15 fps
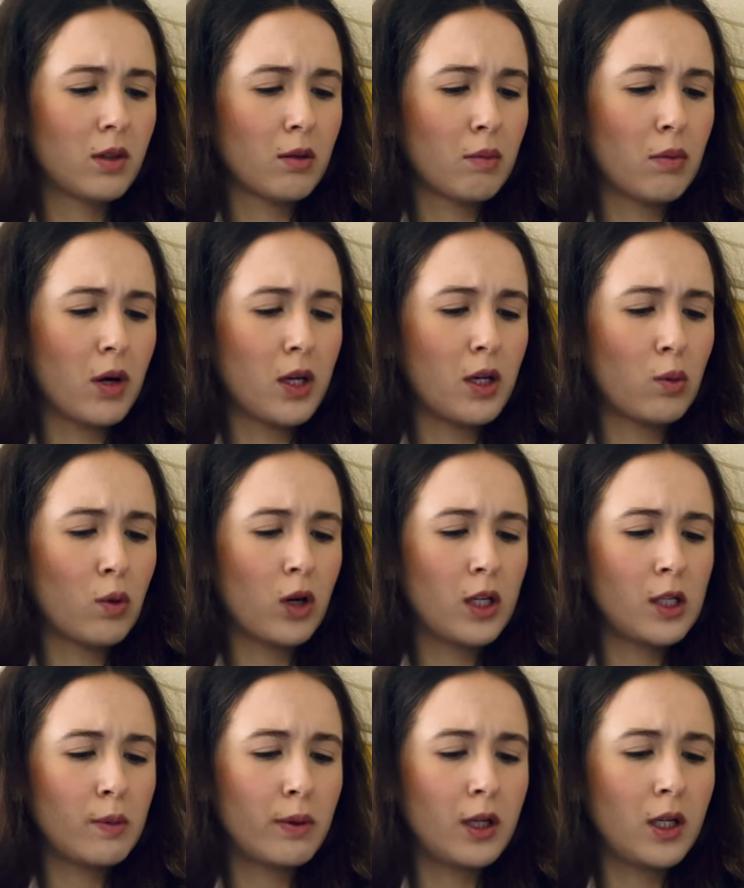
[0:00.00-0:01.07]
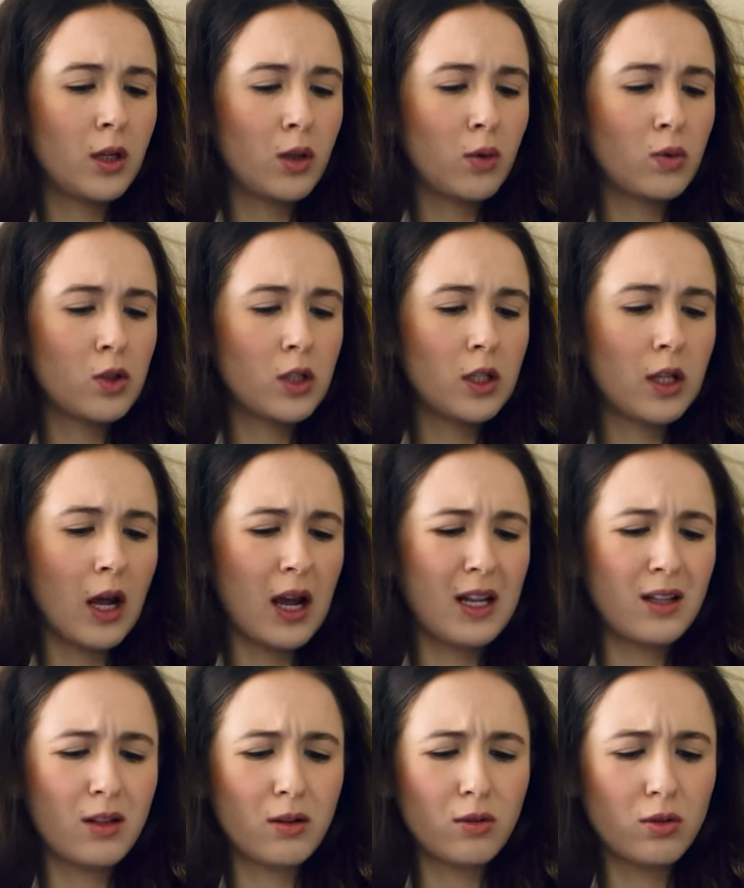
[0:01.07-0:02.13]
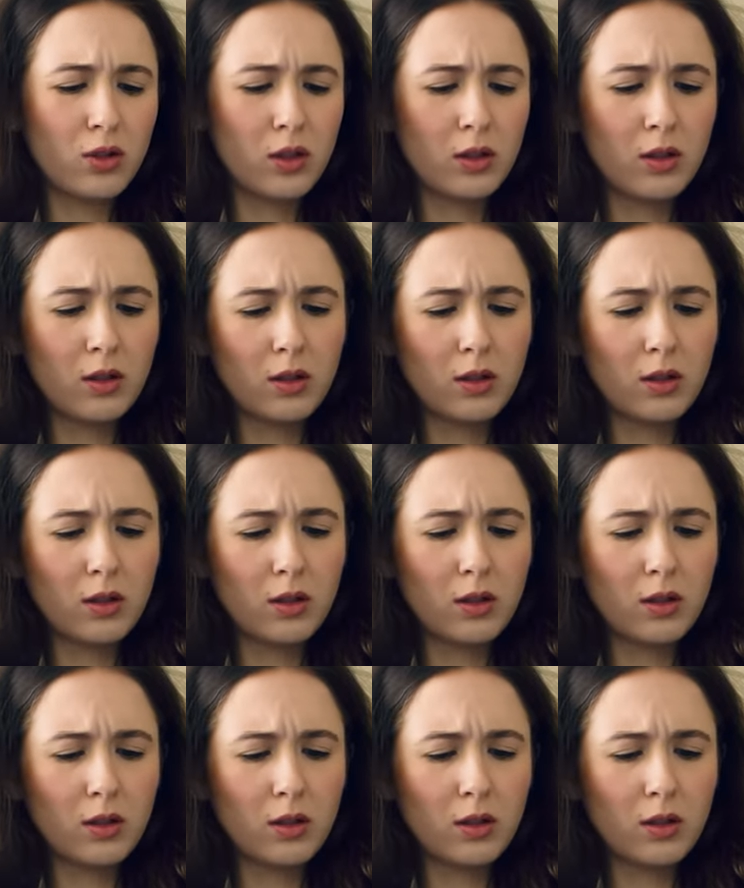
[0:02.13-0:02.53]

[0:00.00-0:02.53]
Body wash, body lotion, hand lotion.